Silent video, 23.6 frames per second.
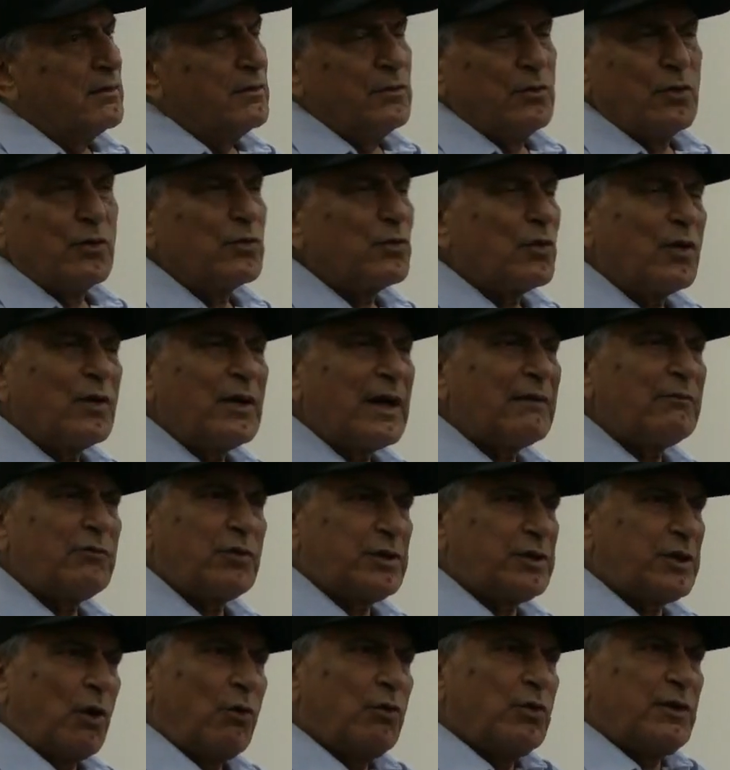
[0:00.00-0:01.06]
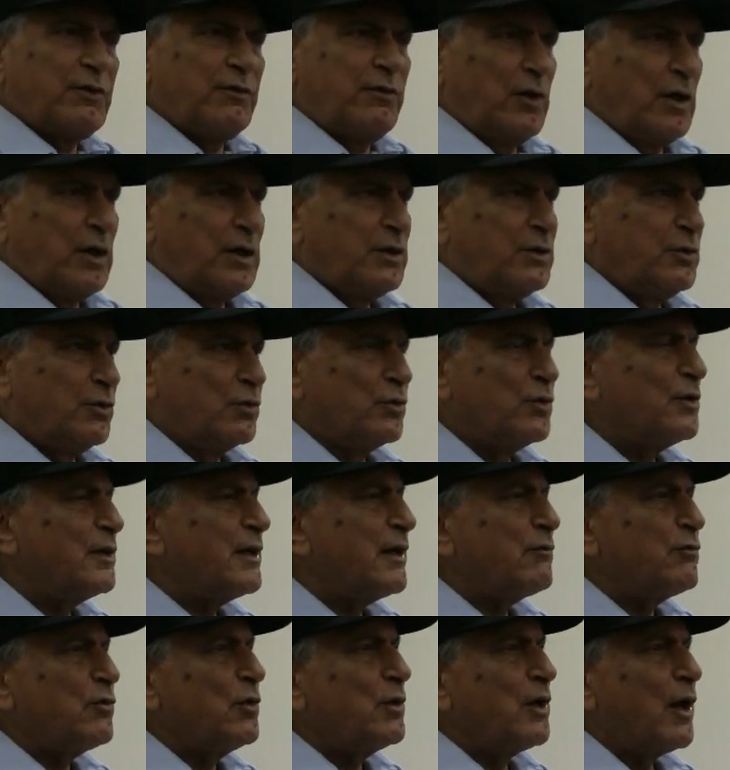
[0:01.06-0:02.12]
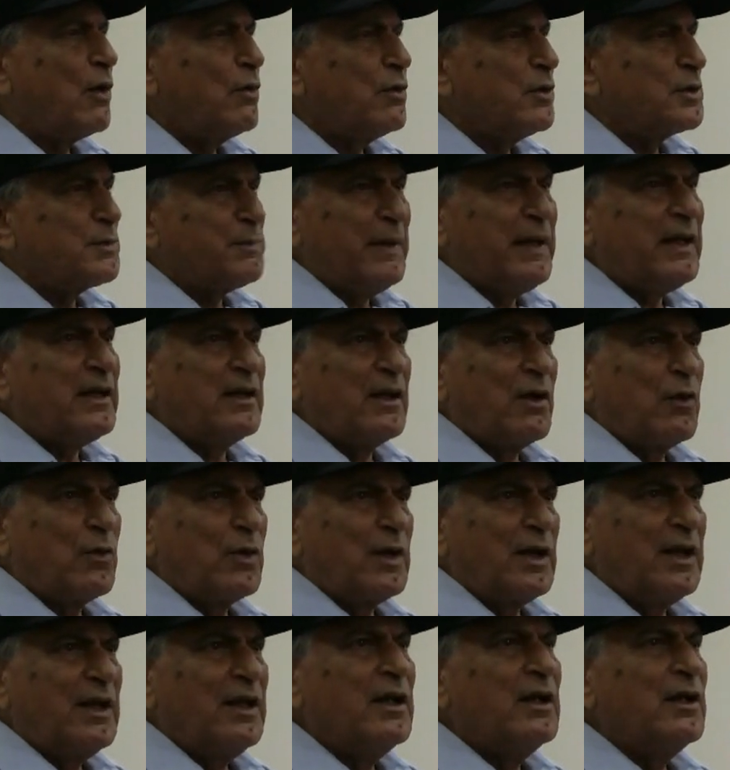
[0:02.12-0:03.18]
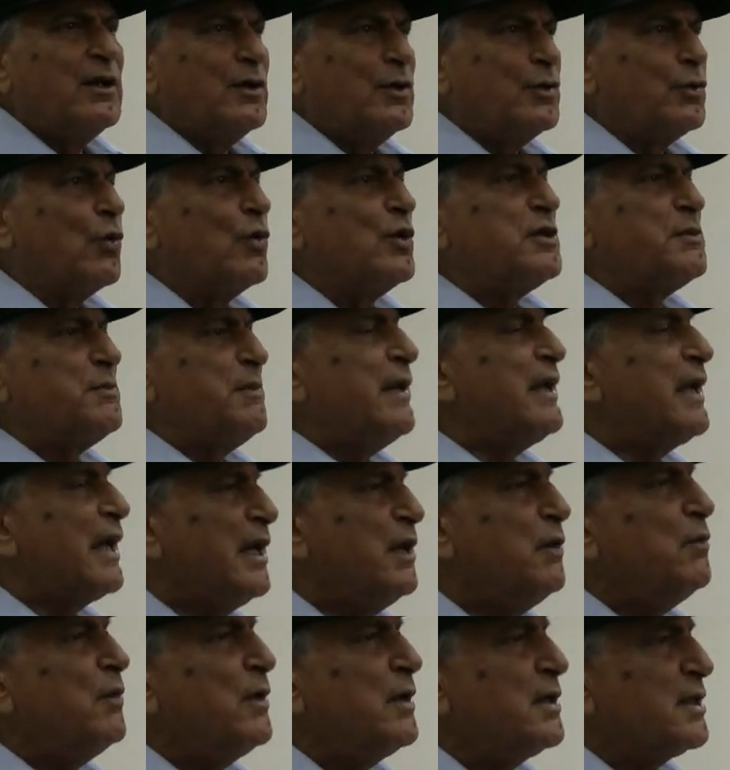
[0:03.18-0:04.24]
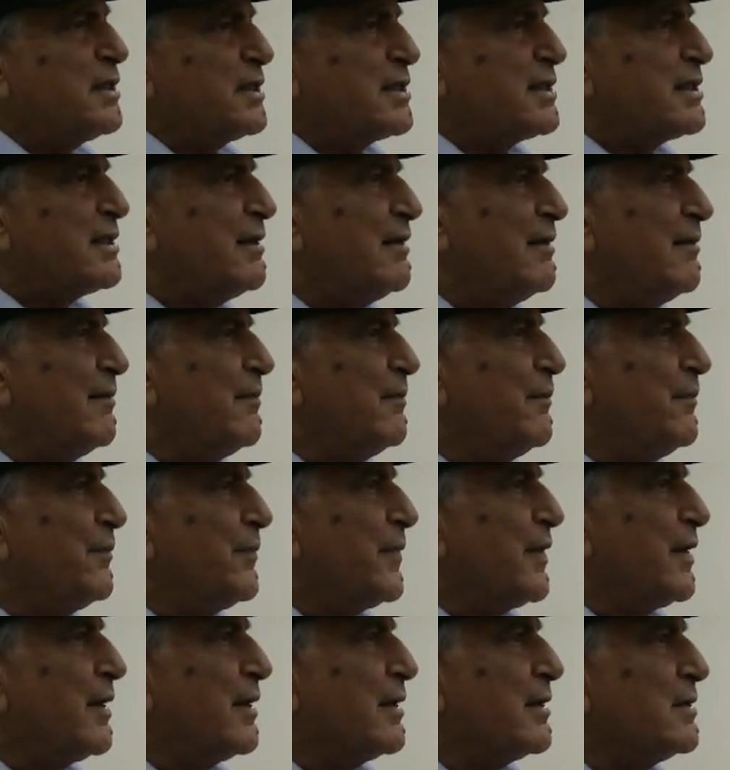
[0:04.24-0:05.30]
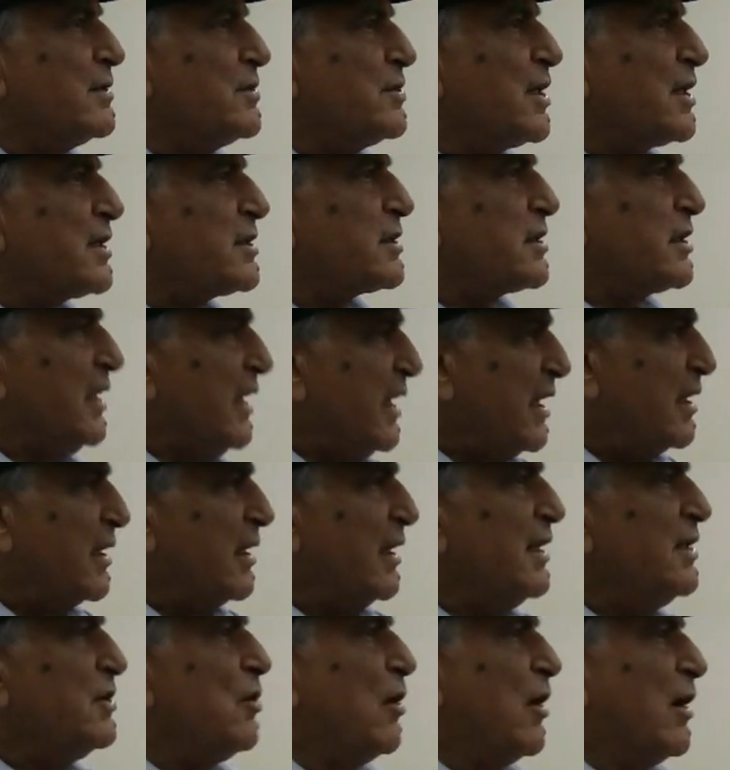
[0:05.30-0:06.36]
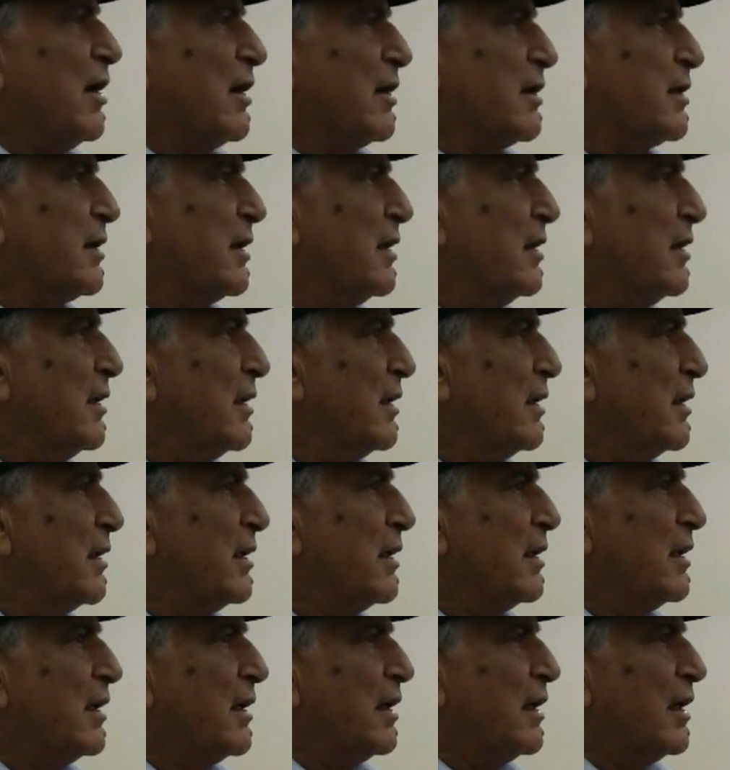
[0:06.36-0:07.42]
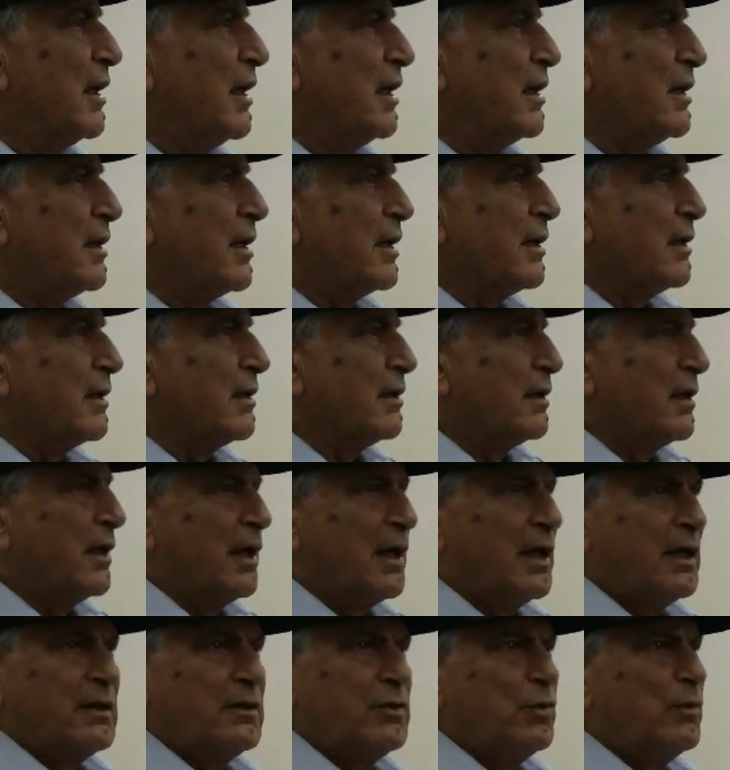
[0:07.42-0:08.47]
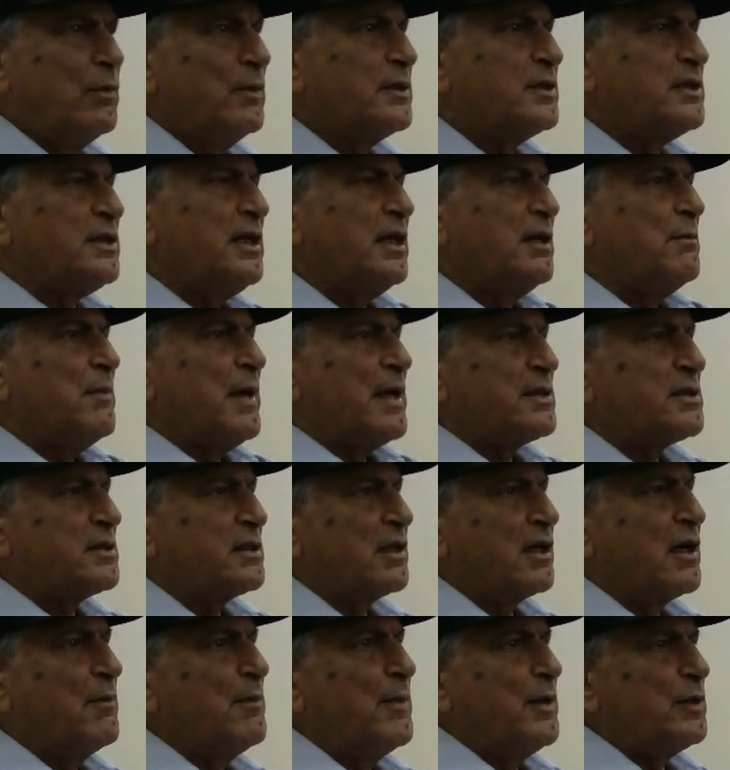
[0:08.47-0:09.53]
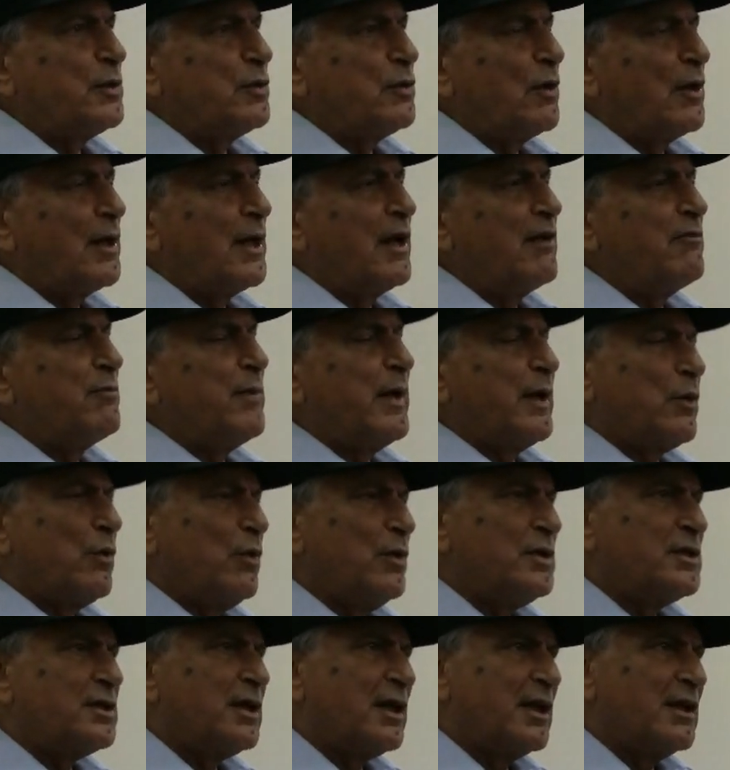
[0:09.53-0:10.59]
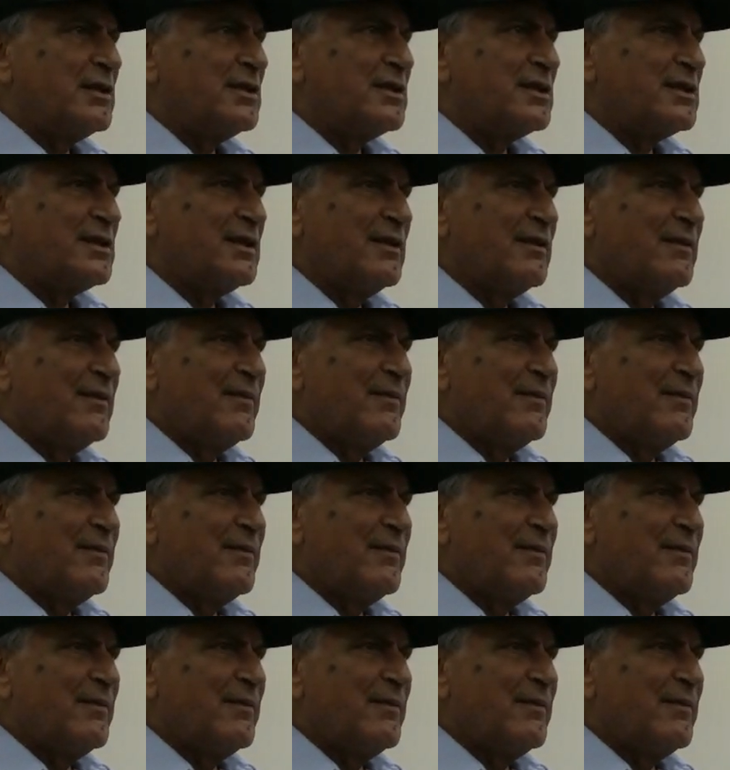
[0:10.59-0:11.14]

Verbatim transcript: You do not have to shout for it, you do not have to loud, speak loudly, do not speak any words, just seek in your heart and and you will see a master come into your life by coincidence.